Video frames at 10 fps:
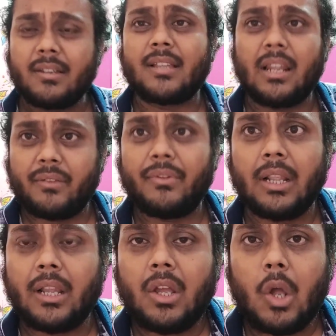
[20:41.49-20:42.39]
the
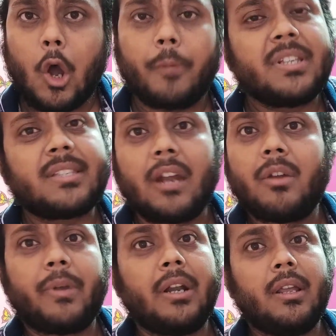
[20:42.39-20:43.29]
level of this kind
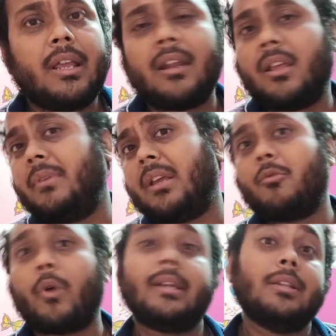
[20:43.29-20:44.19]
of printing, and he became
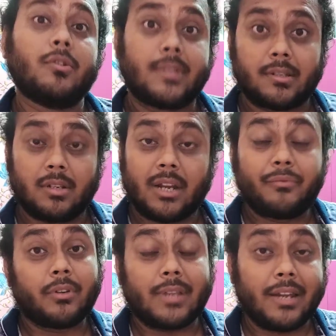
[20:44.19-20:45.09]
quite enthusiastic. And
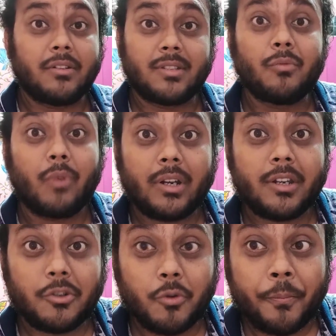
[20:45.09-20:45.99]
for that reason, what did
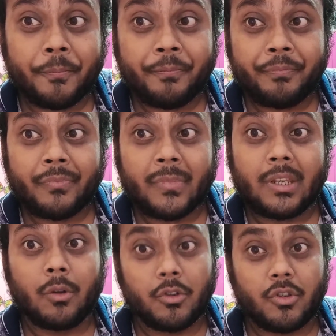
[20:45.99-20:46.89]
he do?
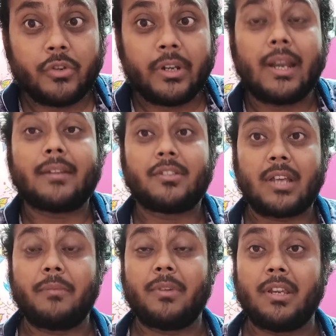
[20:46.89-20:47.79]
You know, children, at the
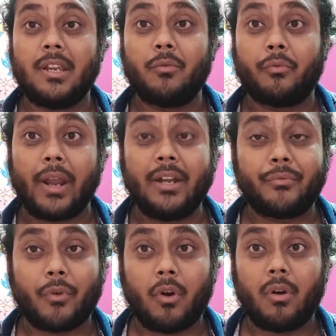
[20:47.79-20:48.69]
time he went
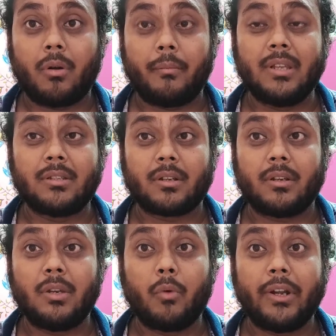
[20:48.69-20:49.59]
for
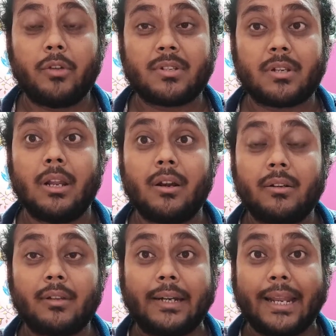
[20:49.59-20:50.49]
he wanted to just
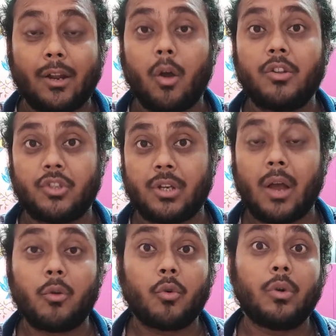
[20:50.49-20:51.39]
learn the technology,
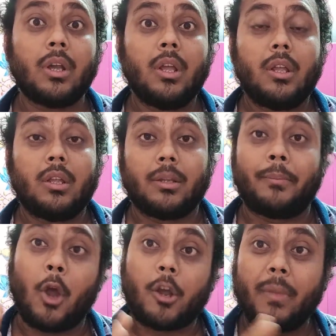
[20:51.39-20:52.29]
how could the
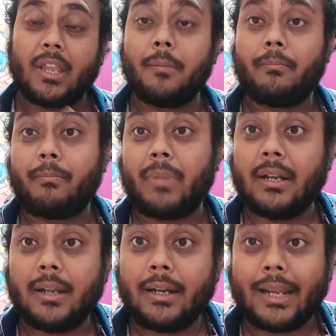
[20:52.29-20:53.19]
block making
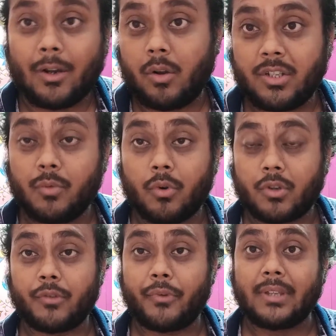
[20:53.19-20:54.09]
printing technology work.
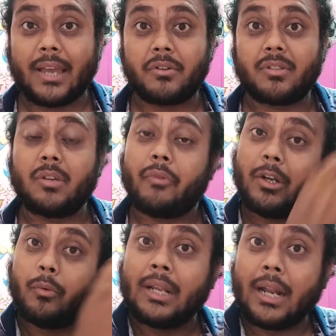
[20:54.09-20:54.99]
So for that reason, he went
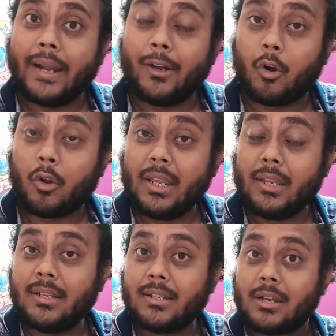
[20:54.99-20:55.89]
to England. Not only
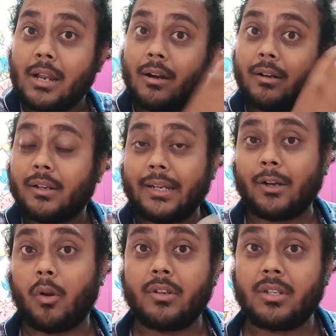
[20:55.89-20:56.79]
he just learned the
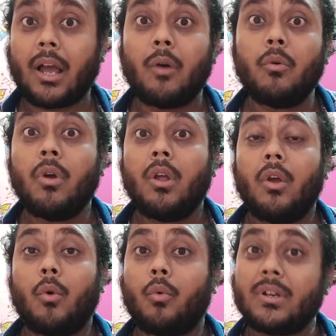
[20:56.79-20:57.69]
technology, how
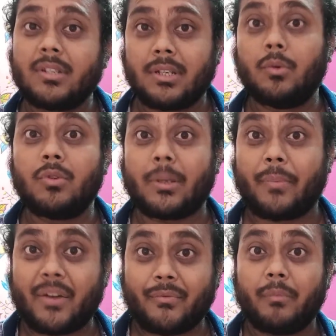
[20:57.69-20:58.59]
was it used,
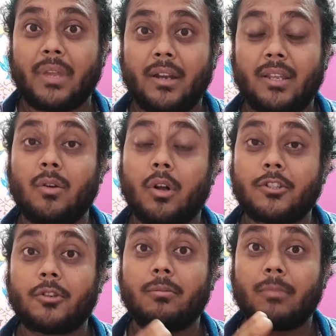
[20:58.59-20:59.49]
apart from that, he
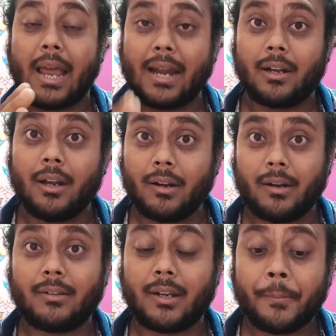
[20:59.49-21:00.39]
also had
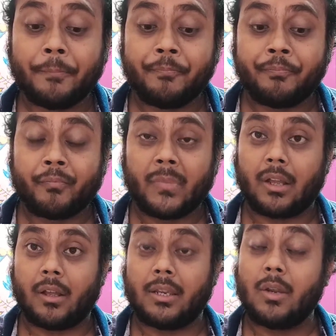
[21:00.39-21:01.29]
learned that
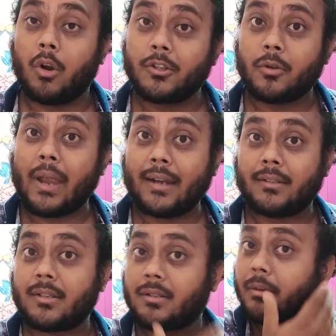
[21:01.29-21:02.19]
he also had
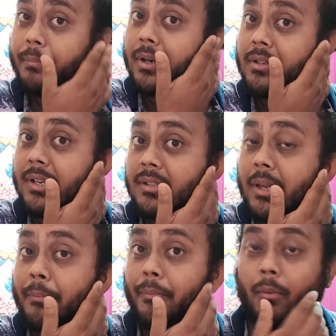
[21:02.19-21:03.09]
just purchased
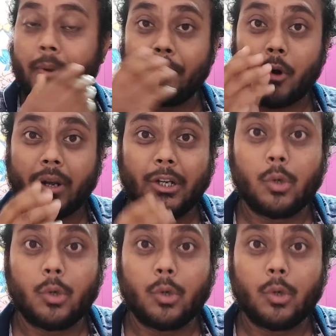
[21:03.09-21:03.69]
the important